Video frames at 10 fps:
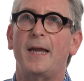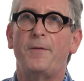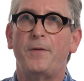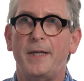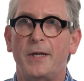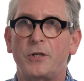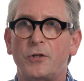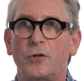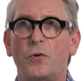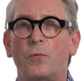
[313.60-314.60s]

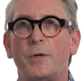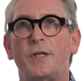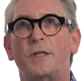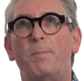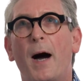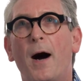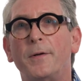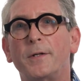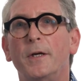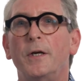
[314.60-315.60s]
FADH2, which is
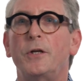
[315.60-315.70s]
bound